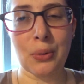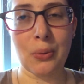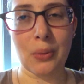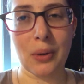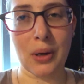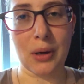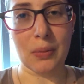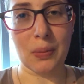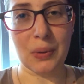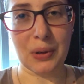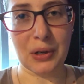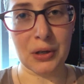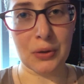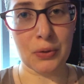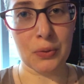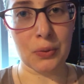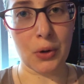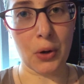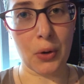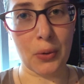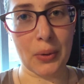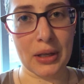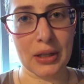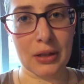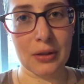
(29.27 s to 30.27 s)
where we're
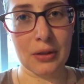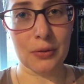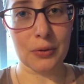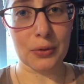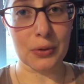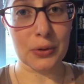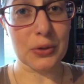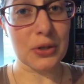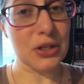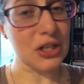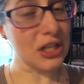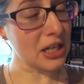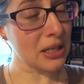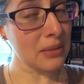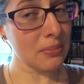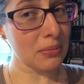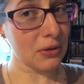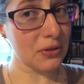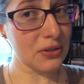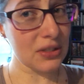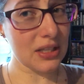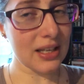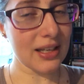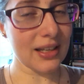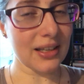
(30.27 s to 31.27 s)
going through sheet
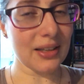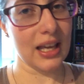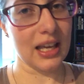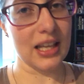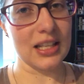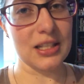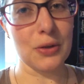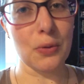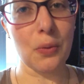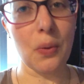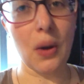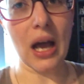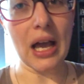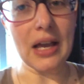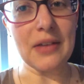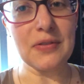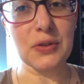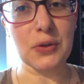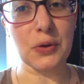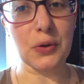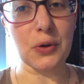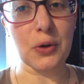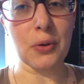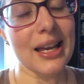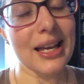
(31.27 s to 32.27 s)
music. It's a wives
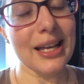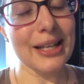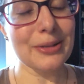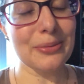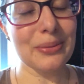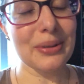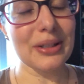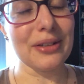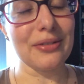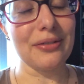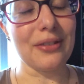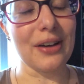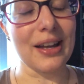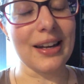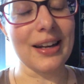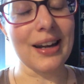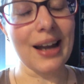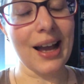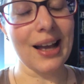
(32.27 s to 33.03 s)
group. It's really fun.